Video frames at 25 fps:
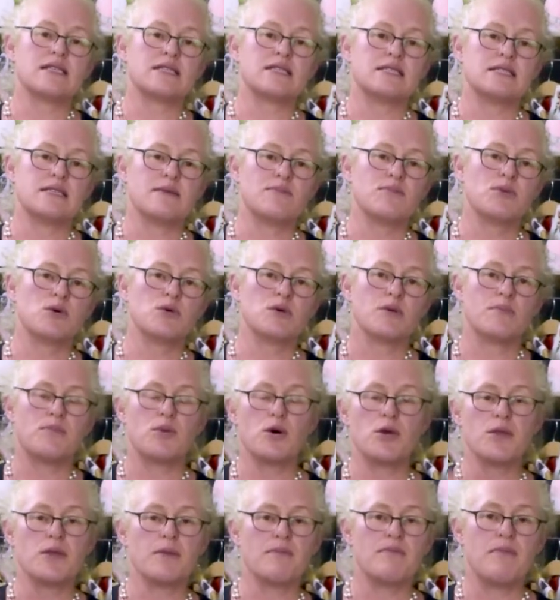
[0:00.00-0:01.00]
simple to
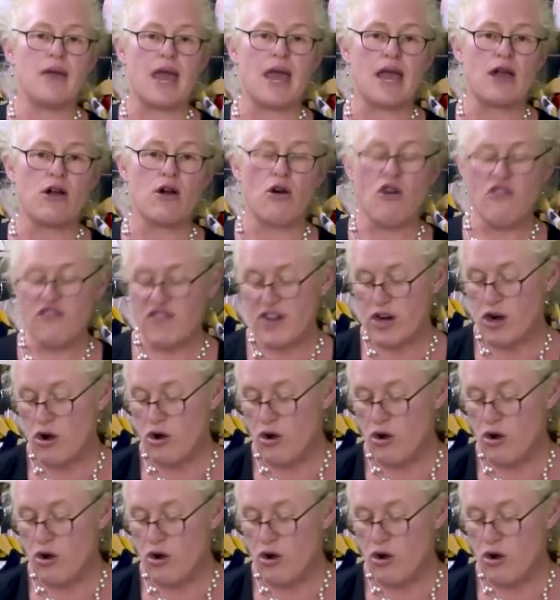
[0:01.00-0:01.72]
put them back off and